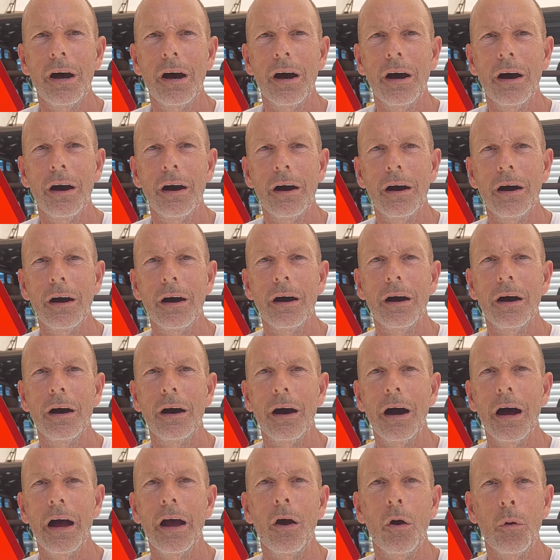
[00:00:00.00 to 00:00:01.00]

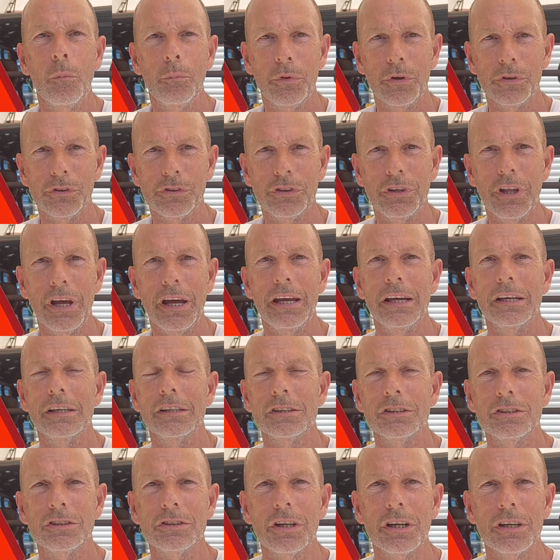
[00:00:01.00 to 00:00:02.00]
I hope this day
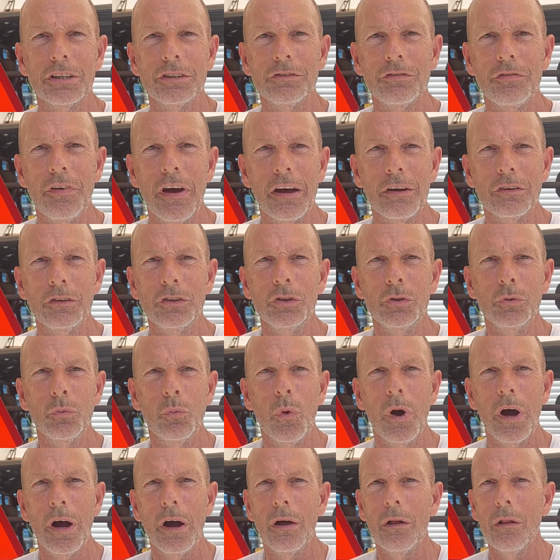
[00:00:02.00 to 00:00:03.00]
has found you
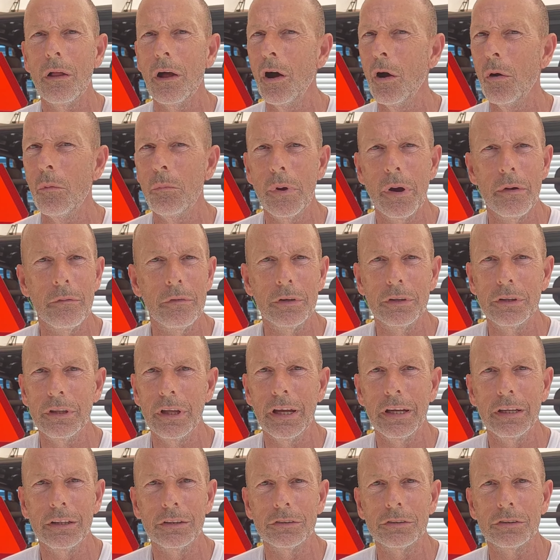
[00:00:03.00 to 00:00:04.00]
well. I hope
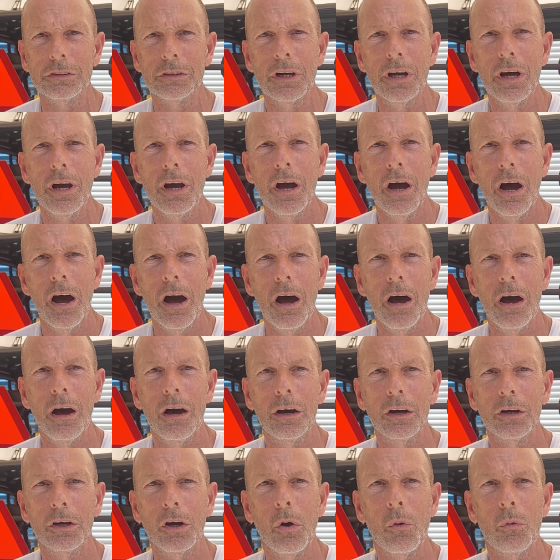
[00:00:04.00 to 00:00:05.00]
everything's
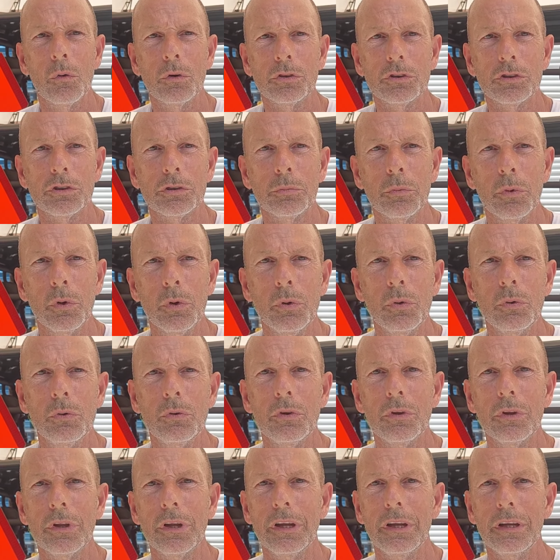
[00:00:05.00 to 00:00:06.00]
going
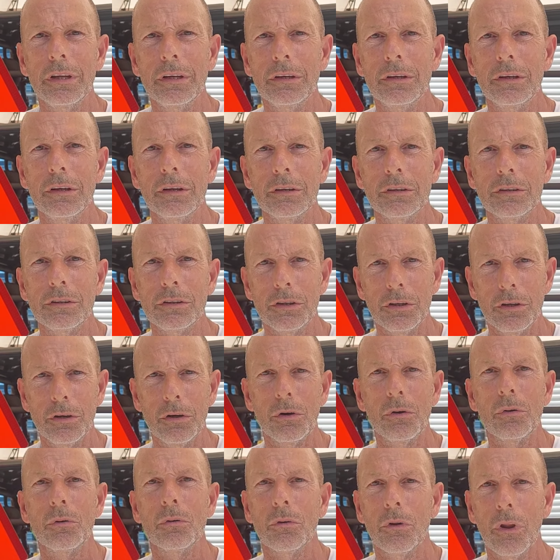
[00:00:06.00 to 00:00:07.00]
smooth, and just,
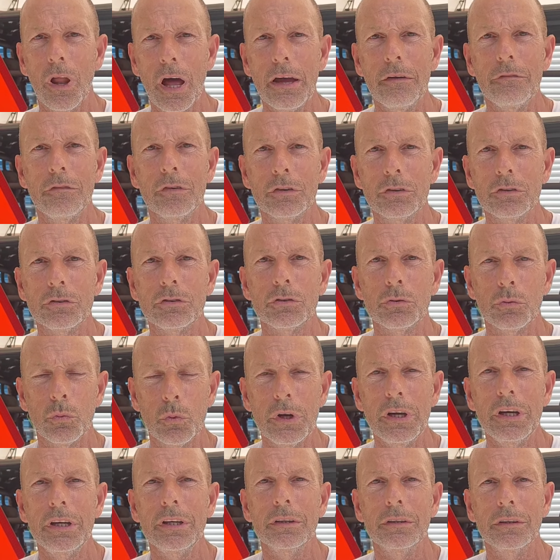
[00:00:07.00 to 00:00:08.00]
life is
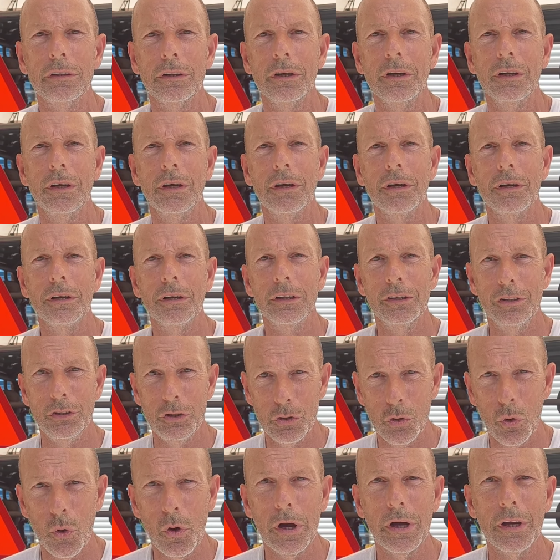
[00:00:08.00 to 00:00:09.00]
sweet.
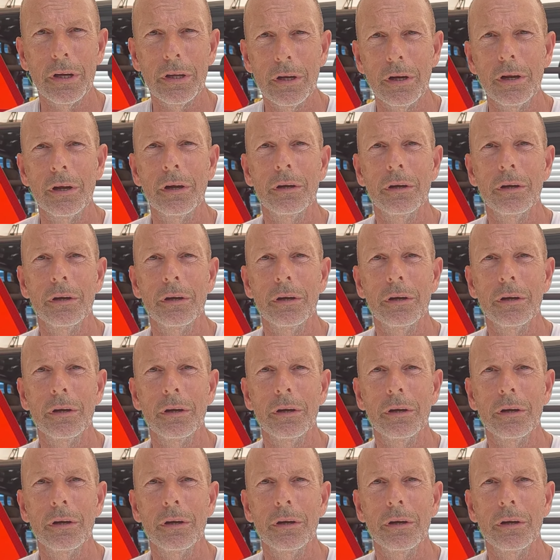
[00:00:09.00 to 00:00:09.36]
Enjoy it.